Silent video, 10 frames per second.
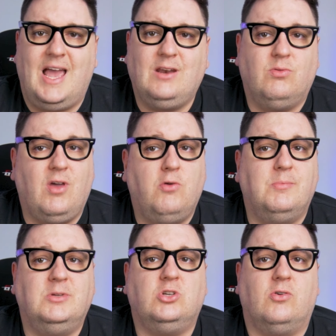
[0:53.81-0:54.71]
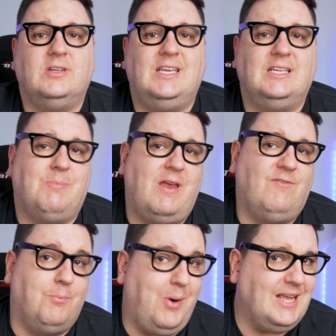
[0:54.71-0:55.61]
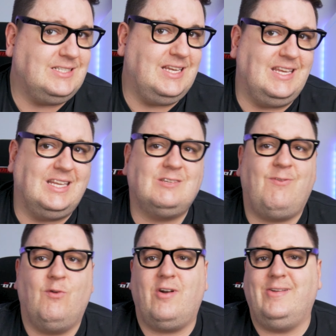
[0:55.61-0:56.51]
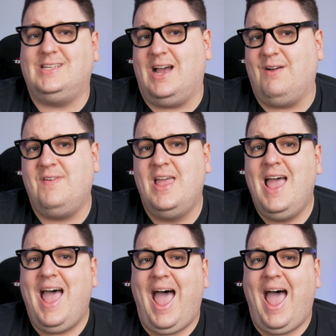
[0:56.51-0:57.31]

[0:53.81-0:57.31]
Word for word: And although the majority is made from plastic, it does feel very tough